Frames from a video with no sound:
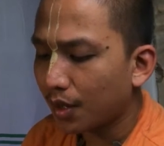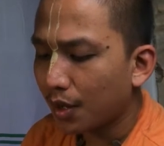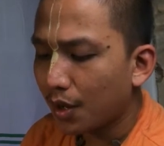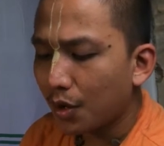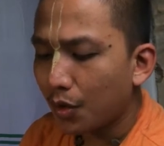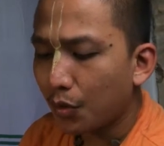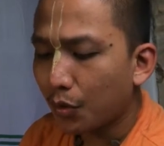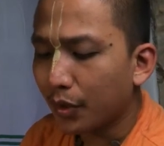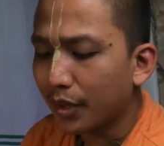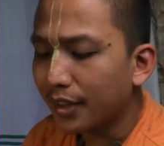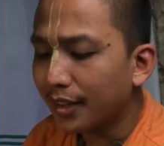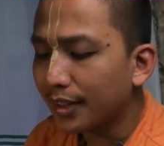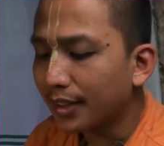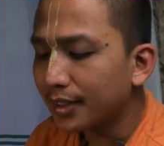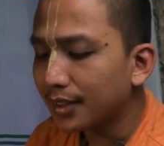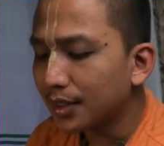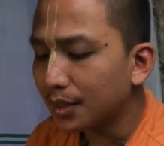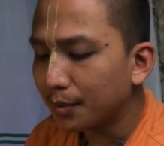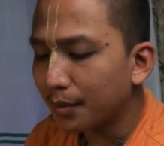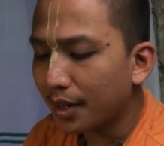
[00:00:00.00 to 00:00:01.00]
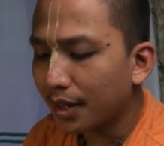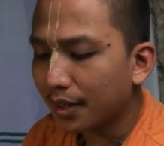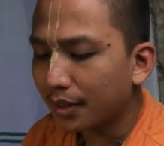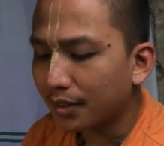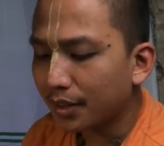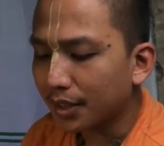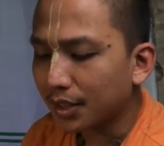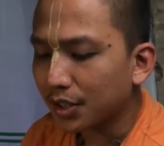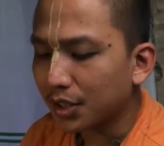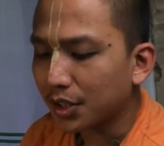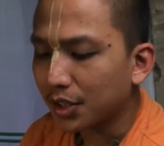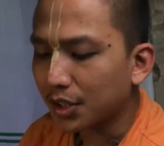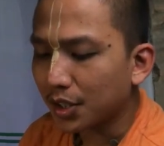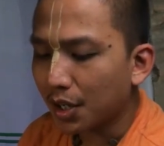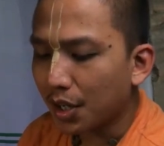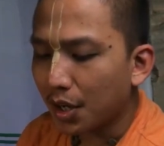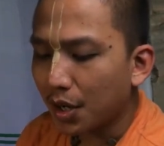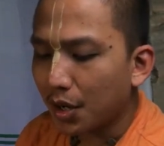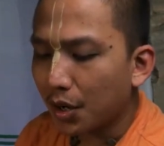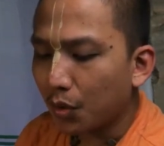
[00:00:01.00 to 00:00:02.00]
While Nanda Maharaj
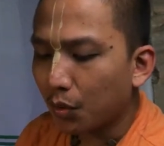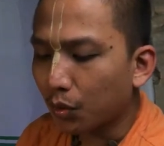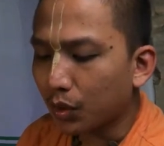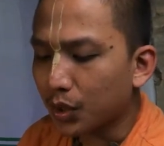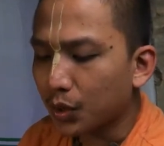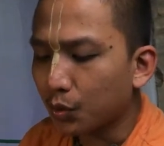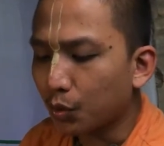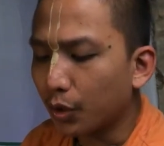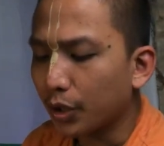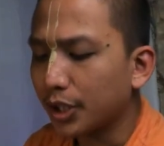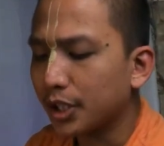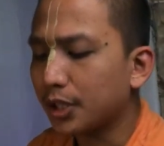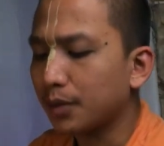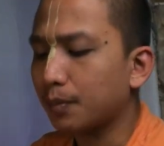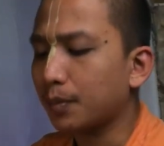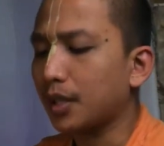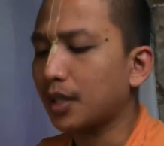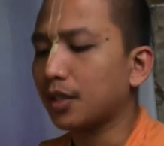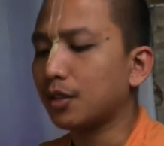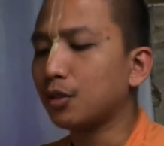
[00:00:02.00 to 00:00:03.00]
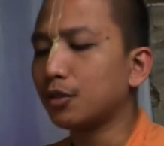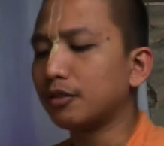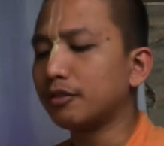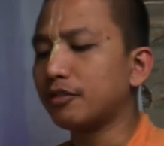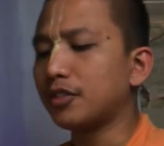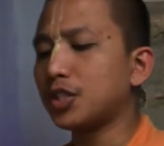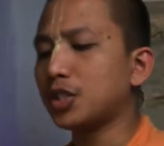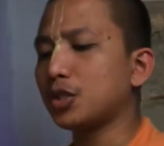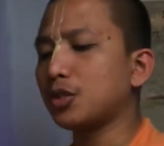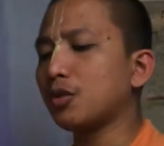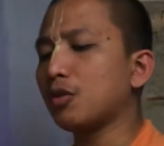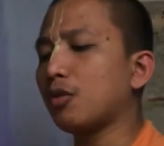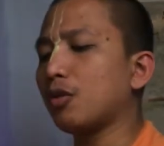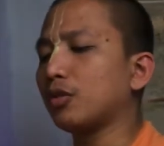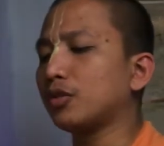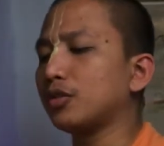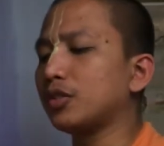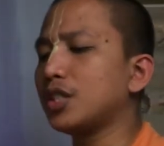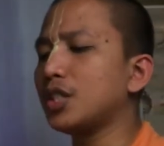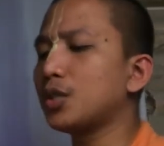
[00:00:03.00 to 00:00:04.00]
was worshipping Lord Vishnu
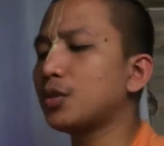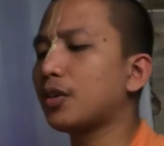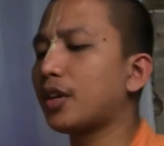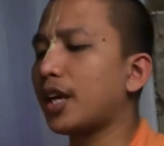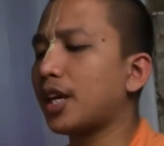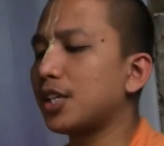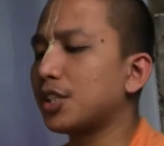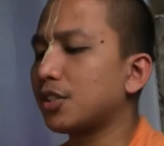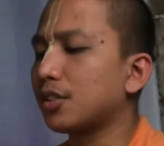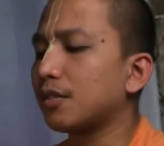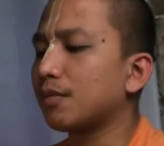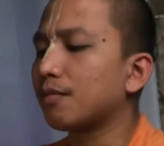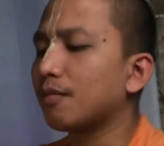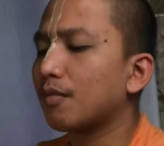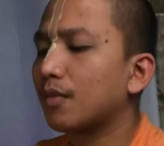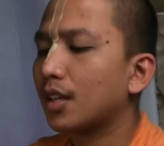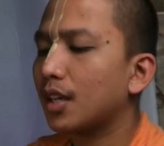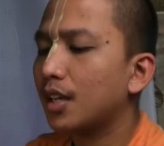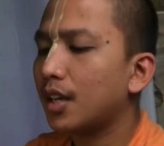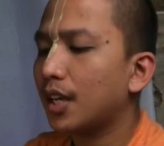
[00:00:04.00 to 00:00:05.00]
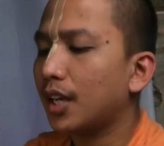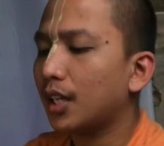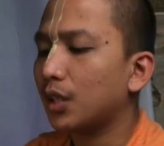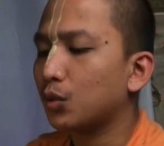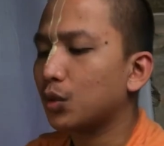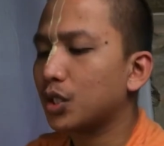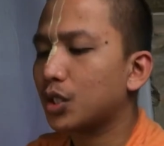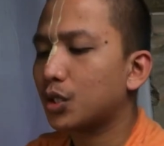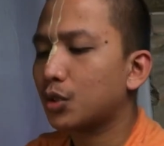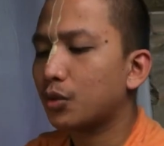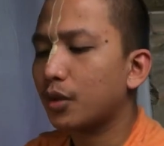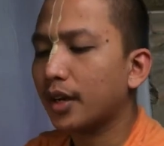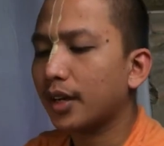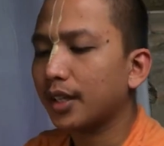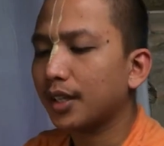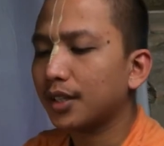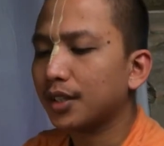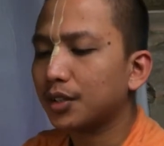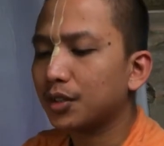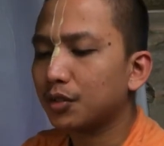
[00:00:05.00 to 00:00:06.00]
on this occasion and was
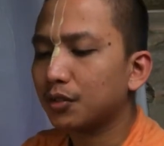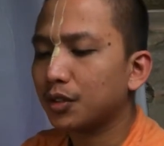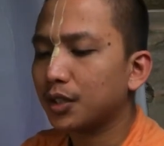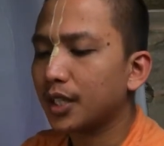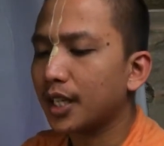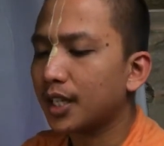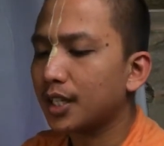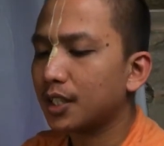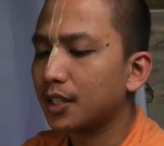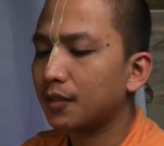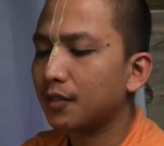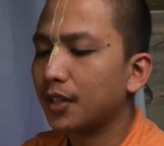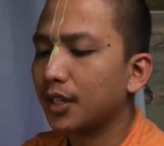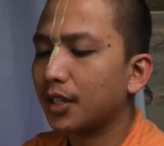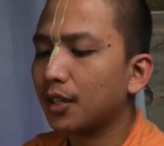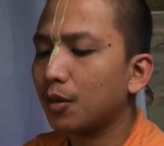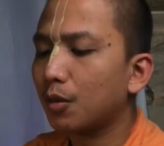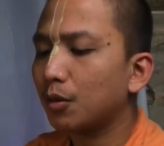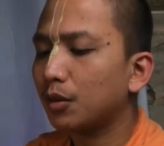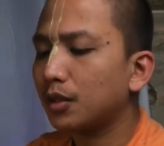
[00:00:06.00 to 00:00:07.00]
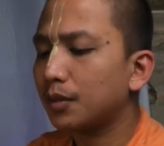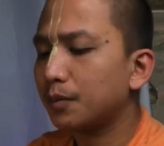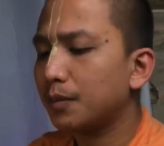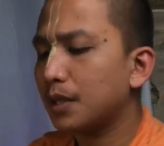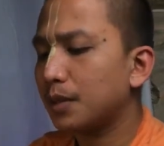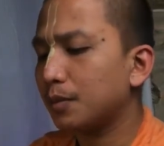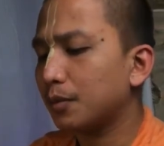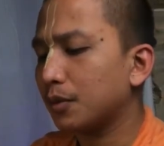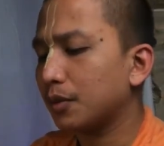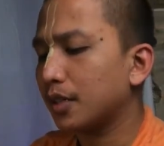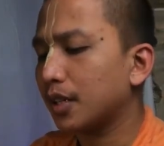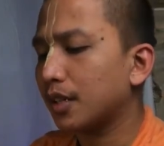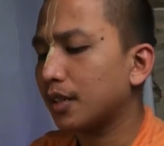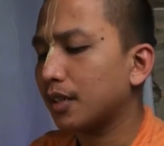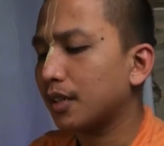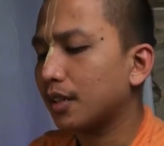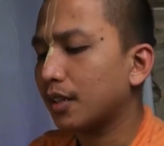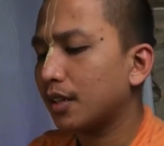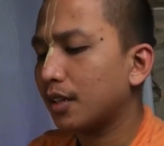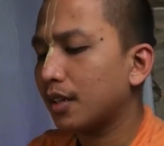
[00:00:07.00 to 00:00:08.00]
trying to satisfy all the people there,
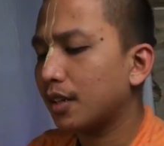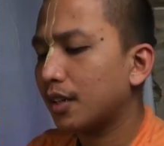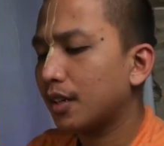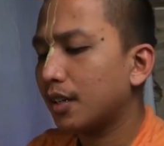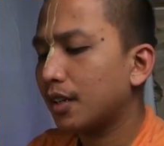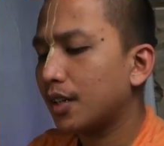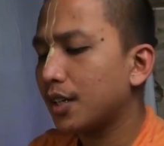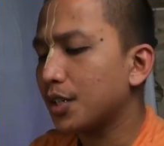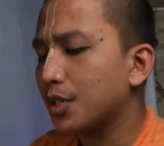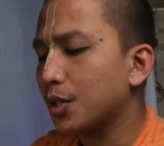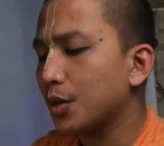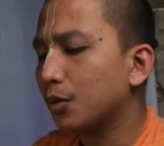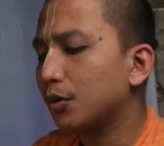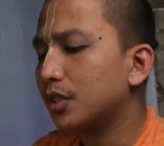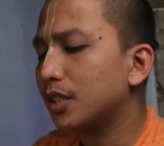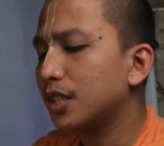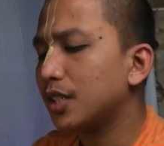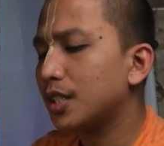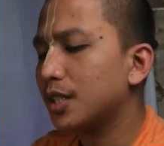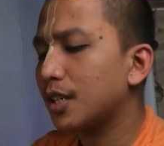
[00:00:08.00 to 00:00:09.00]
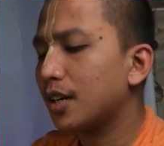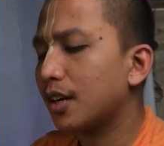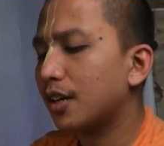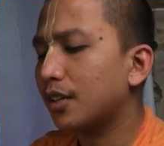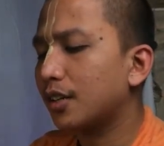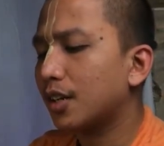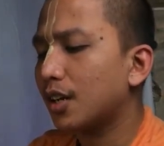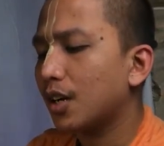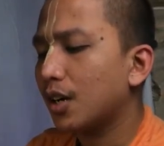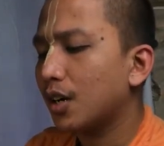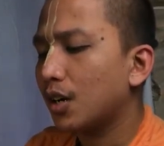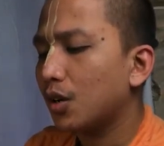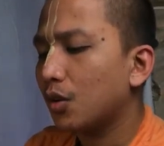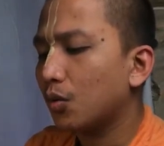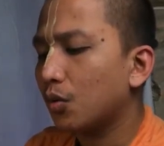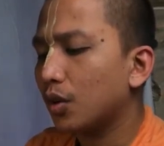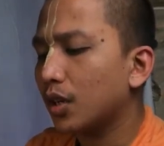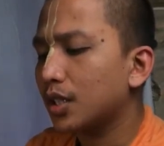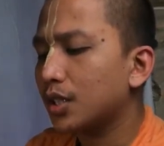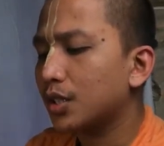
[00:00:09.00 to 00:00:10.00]
his only desire
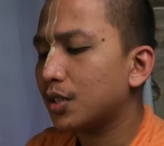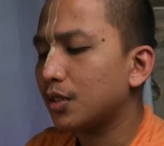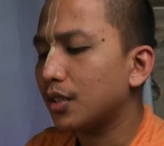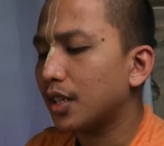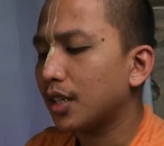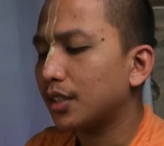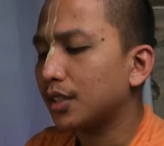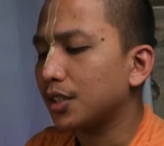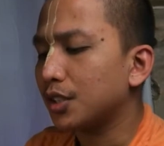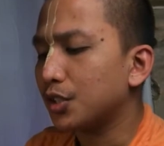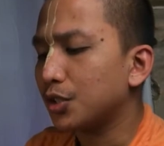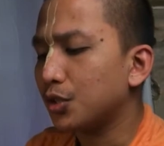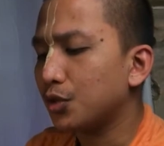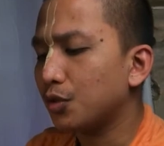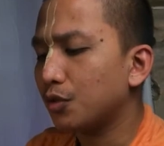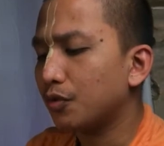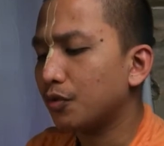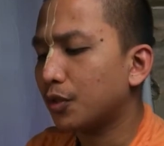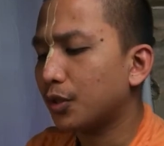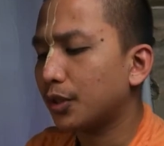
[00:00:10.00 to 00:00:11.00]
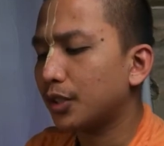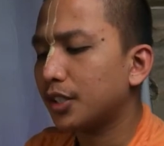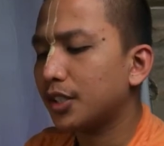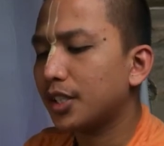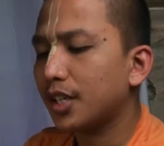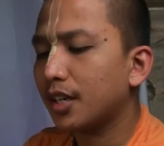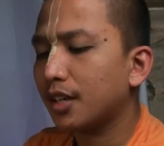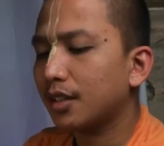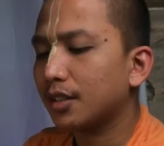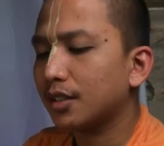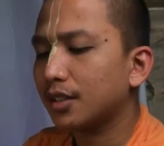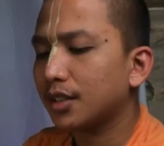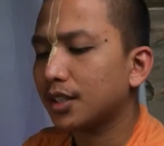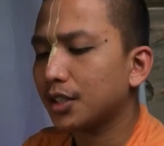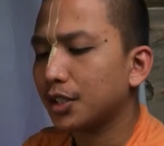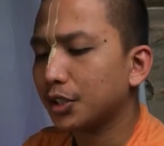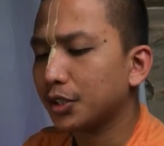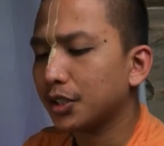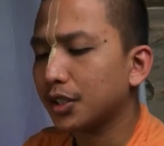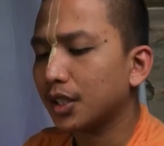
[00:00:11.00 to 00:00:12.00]
was so that the newborn child
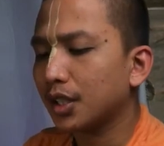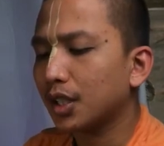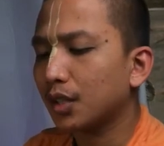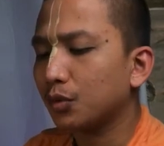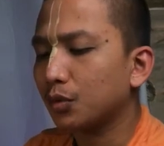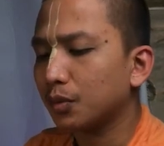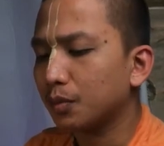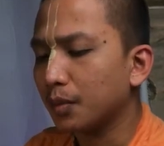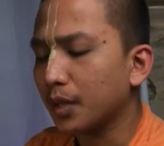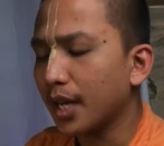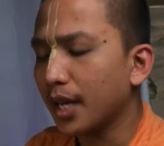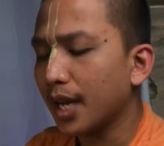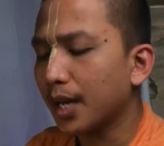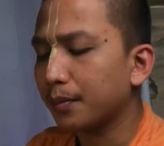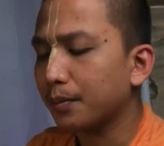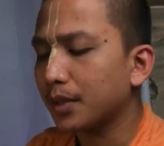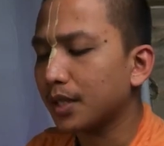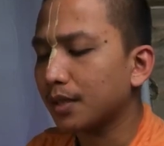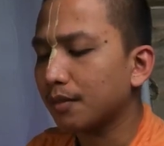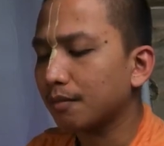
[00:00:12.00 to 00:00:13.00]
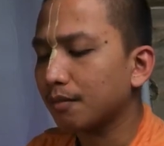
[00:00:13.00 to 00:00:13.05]
Krishna would be happy.